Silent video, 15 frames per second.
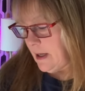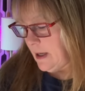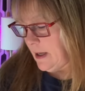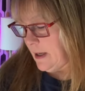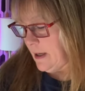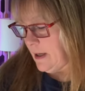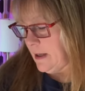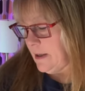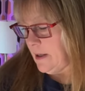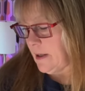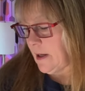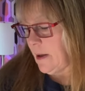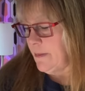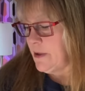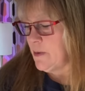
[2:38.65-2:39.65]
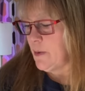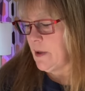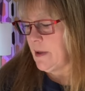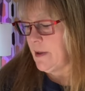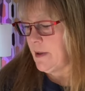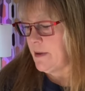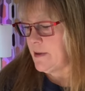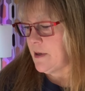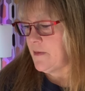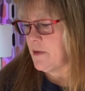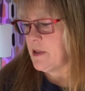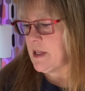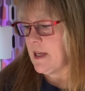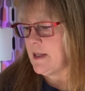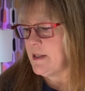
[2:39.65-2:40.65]
Uh, it comes with
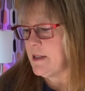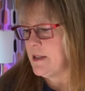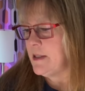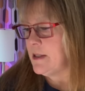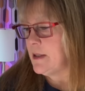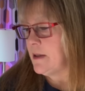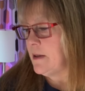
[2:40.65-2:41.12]
several sizes